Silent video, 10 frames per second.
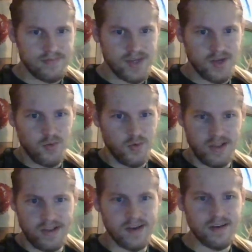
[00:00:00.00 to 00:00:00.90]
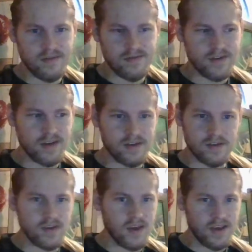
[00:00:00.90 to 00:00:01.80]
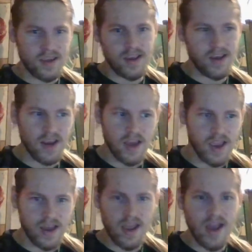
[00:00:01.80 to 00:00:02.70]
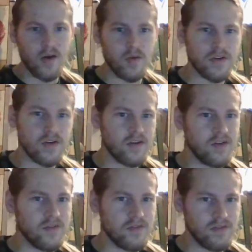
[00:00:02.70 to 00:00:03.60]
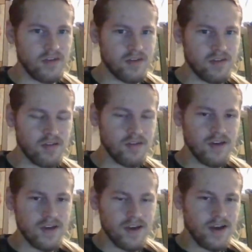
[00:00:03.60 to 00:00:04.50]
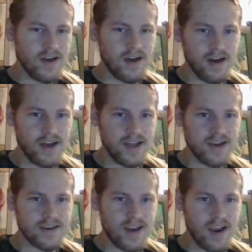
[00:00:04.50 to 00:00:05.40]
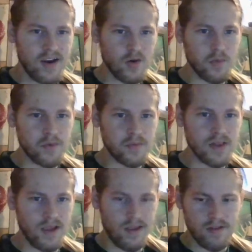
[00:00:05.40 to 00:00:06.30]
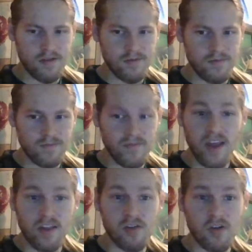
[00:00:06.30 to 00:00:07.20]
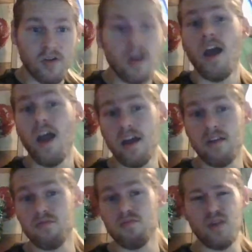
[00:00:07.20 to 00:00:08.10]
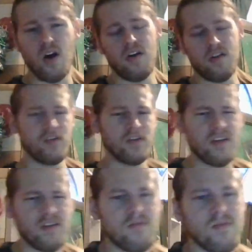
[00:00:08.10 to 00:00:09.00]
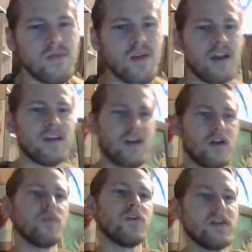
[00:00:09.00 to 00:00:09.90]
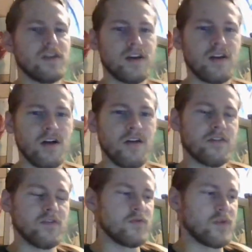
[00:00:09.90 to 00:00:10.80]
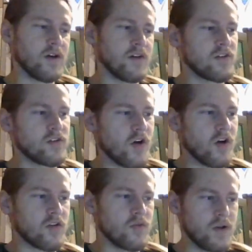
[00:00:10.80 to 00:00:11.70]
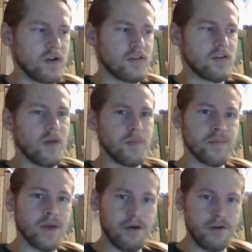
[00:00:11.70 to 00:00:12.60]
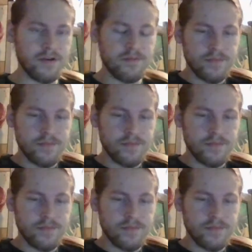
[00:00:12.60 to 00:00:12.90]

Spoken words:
use it to get in and out of this terrible place faster. And honestly, that's not a terrible idea, and I'll have to talk to my DM about it.